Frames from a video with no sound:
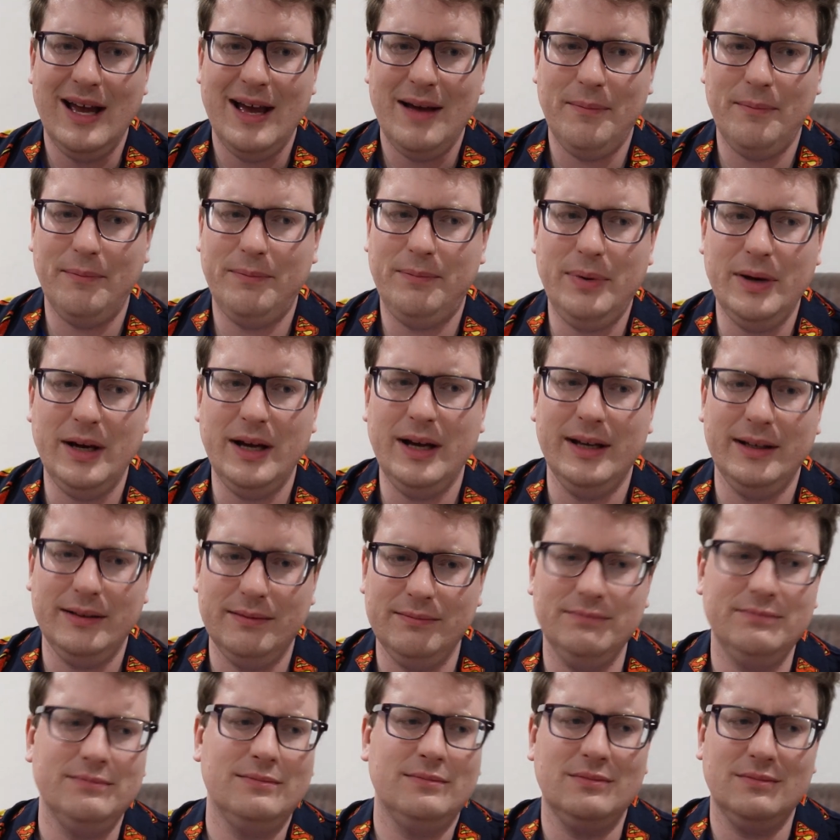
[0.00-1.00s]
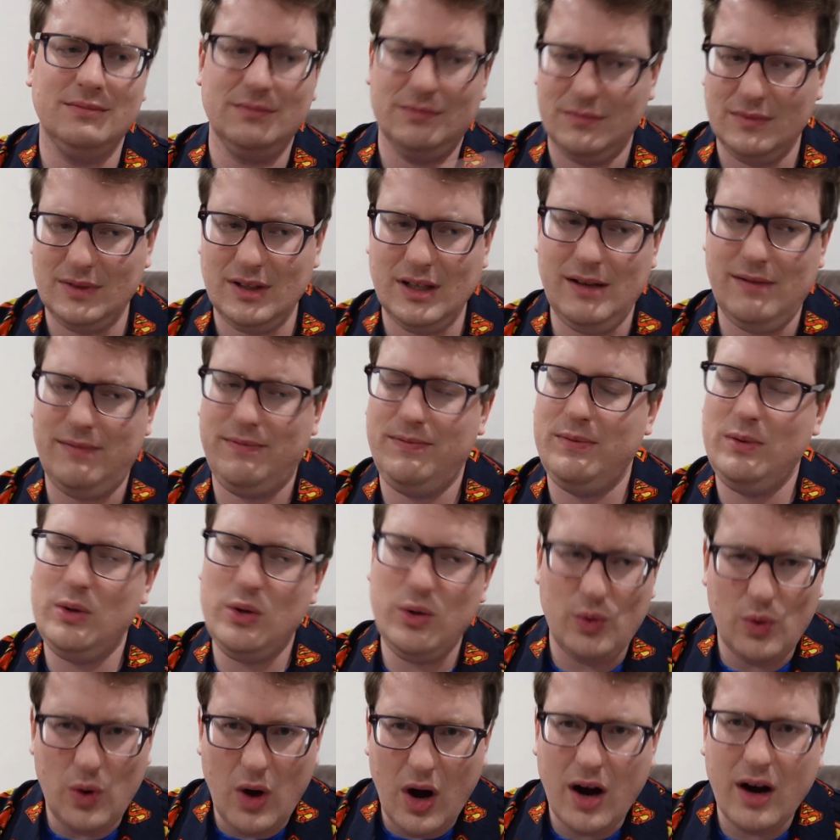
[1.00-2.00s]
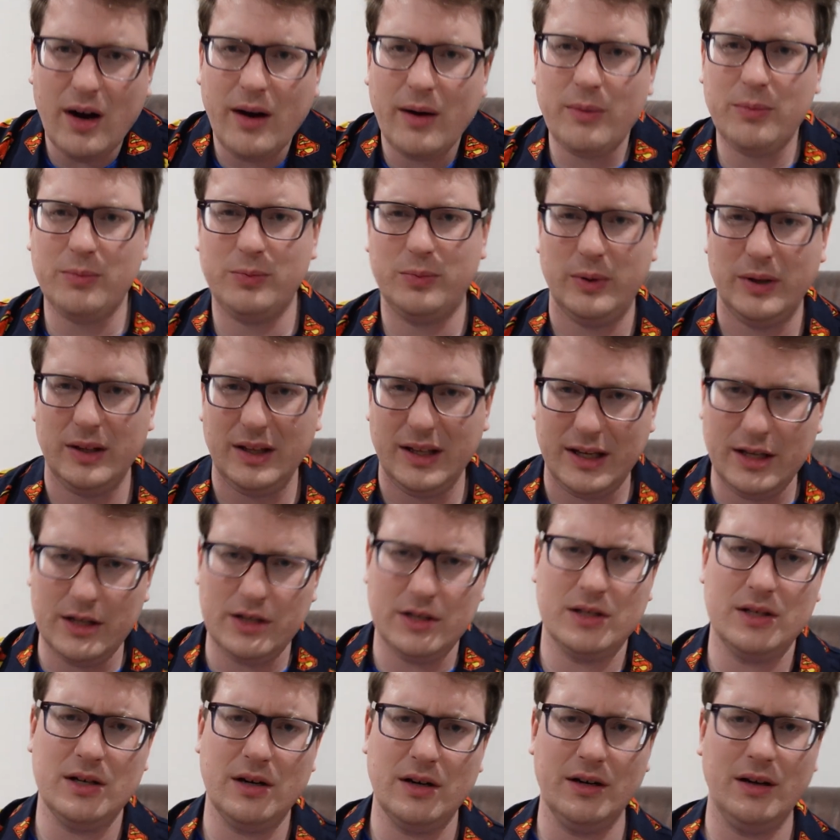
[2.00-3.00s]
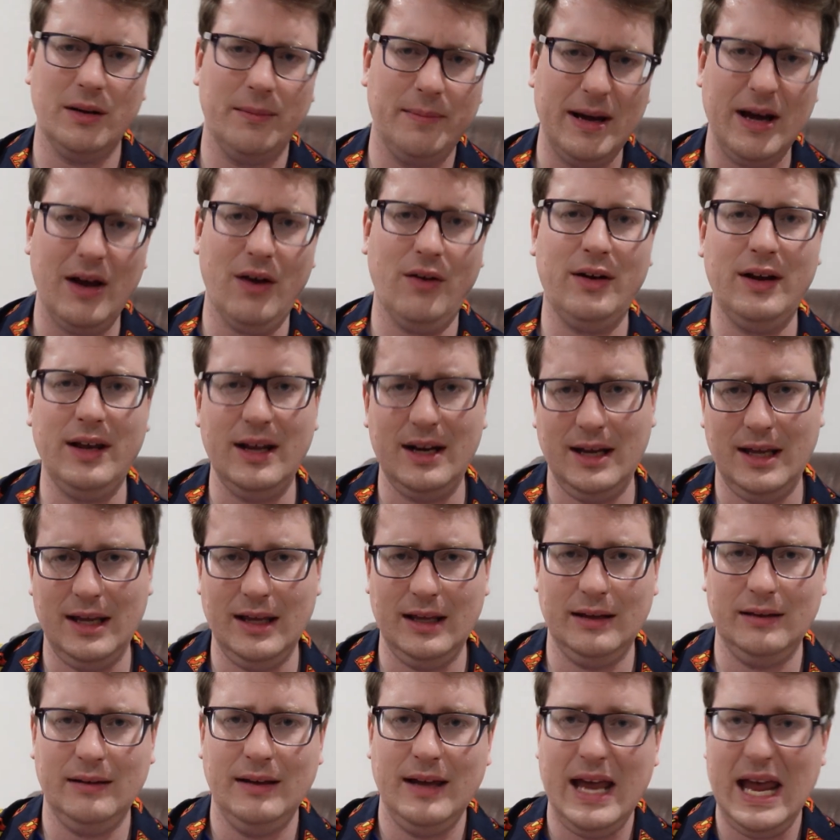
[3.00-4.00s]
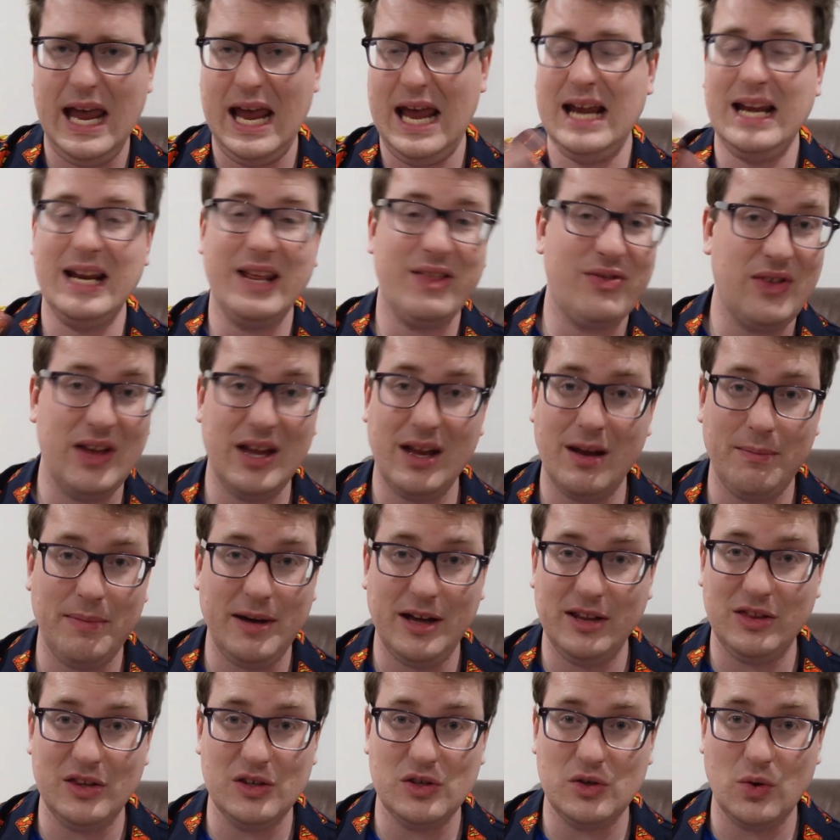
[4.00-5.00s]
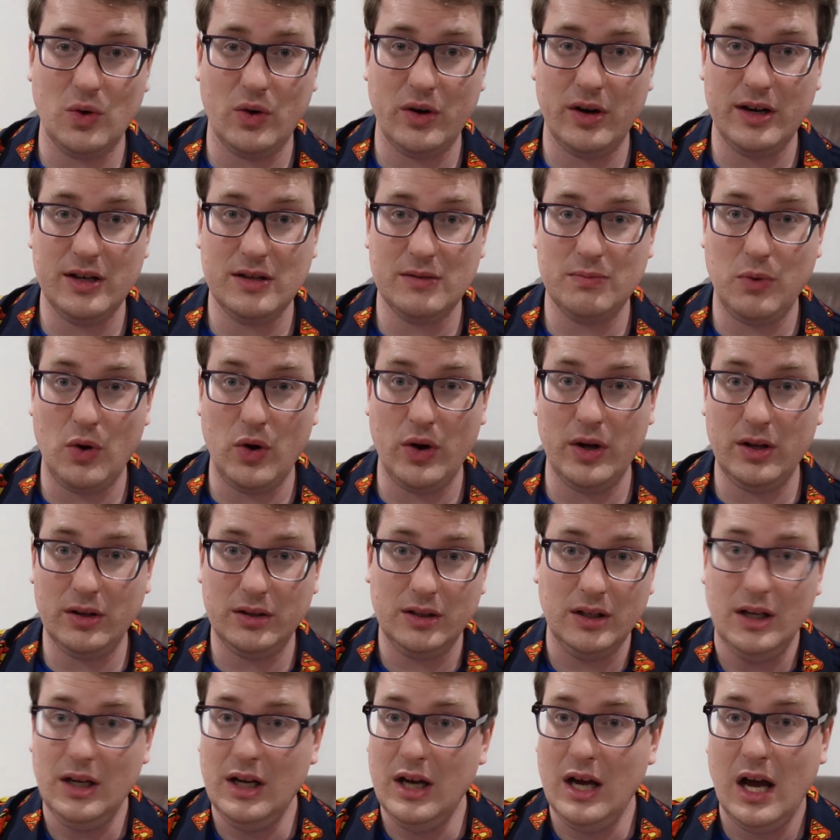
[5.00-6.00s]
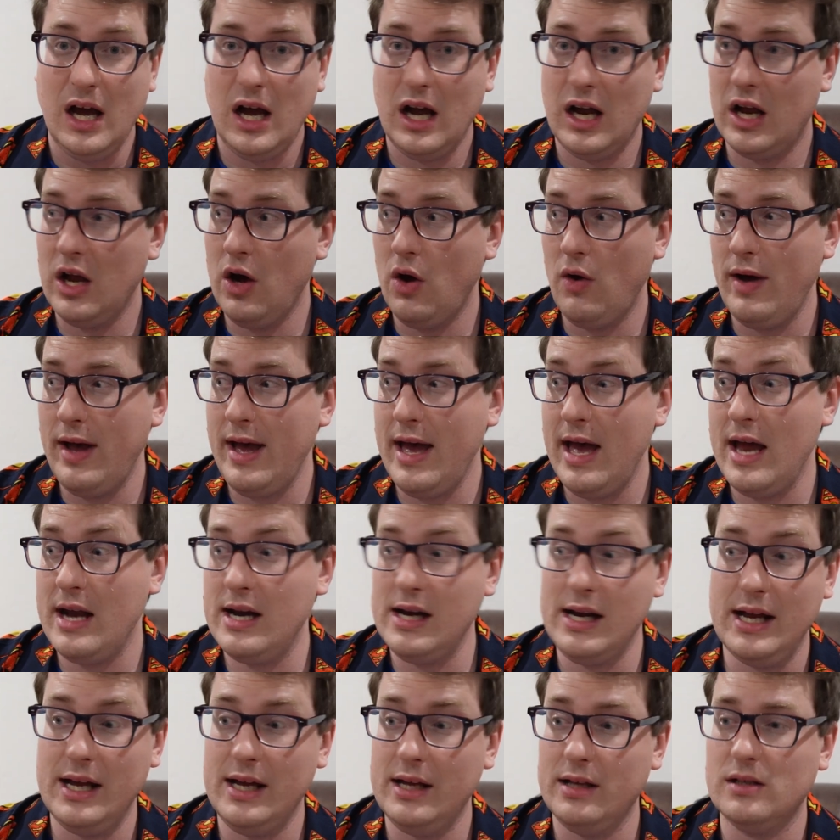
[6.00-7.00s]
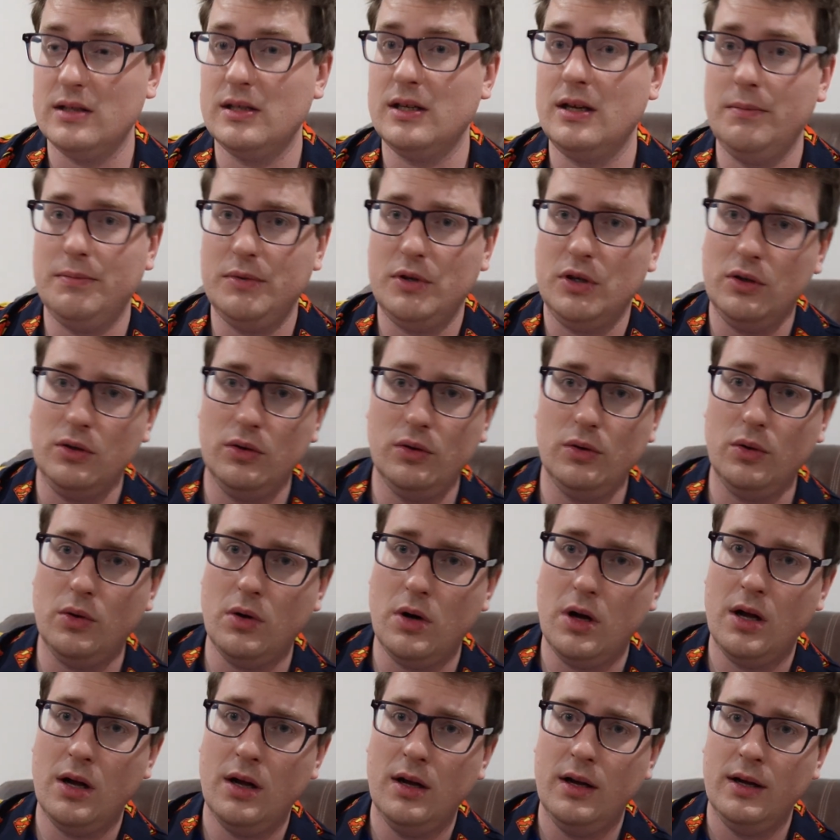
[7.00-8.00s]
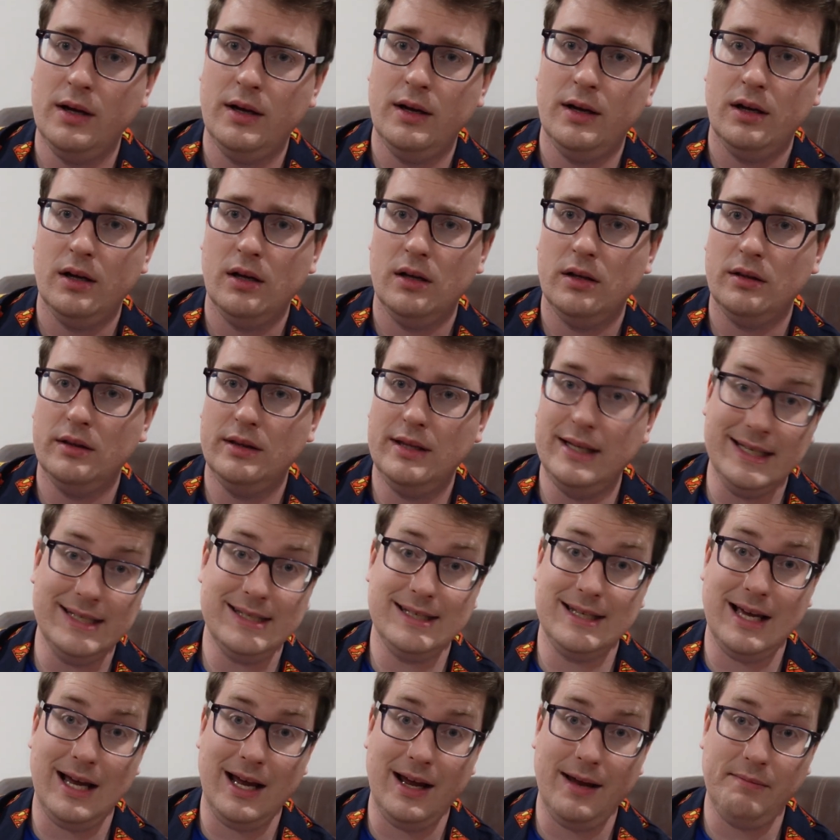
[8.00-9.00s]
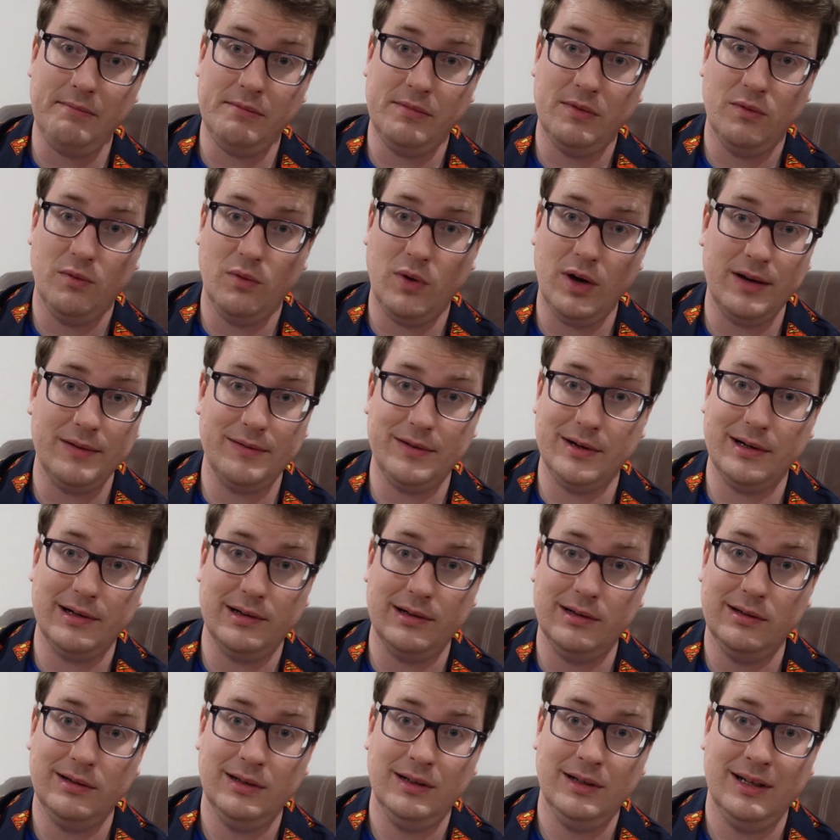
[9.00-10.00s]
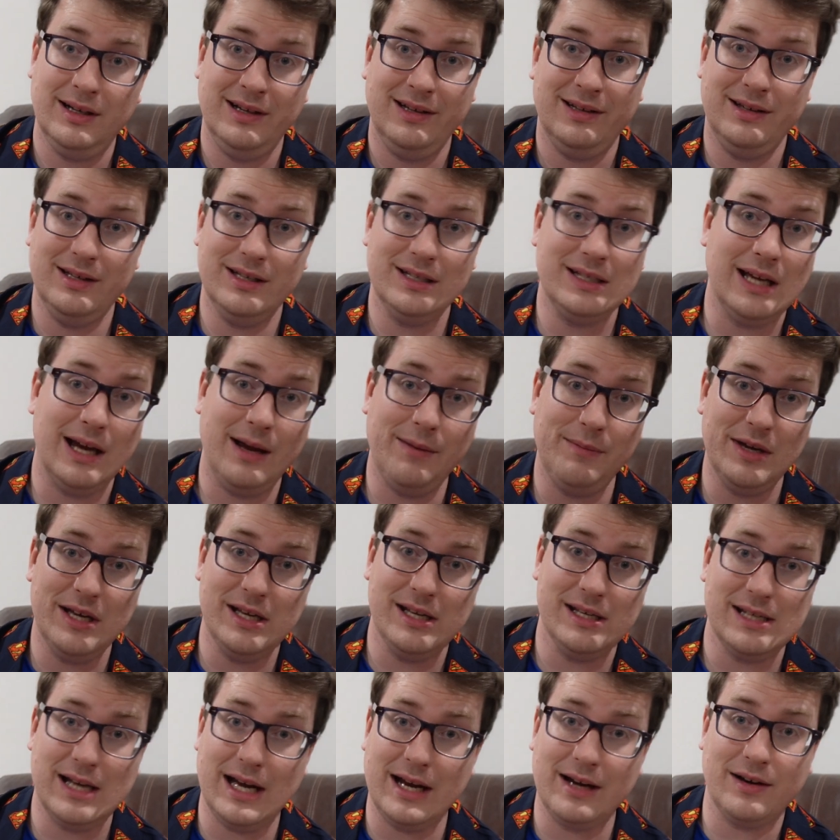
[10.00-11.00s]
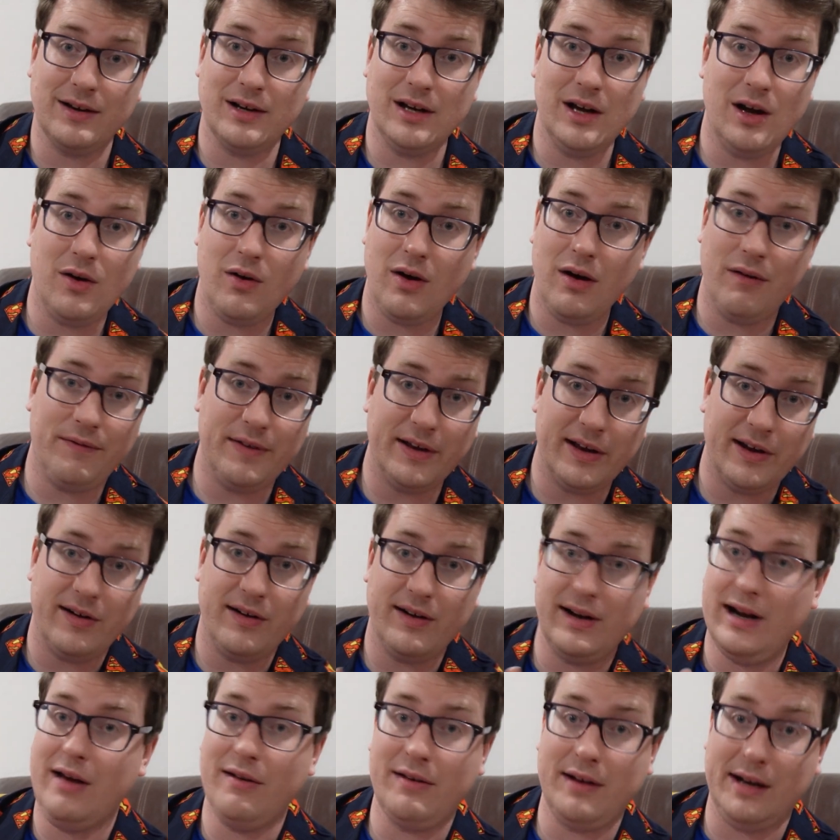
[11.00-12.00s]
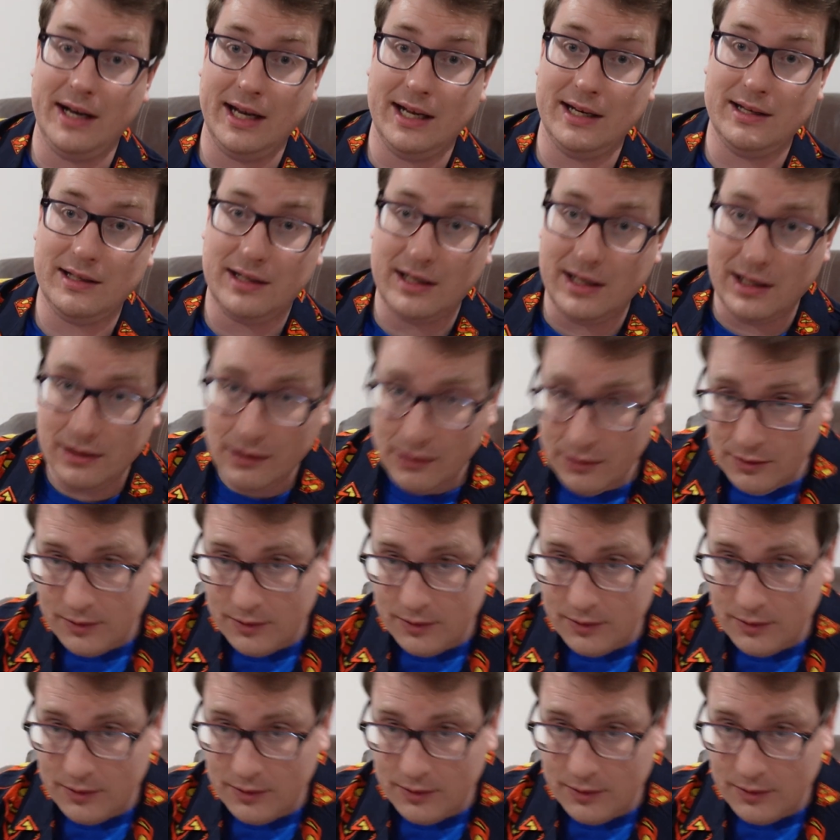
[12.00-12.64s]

but if you are really concerned about getting anything about the story spoiled, go ahead and skip to this time, whatever this time is. I don't know, I'll figure it out in editing.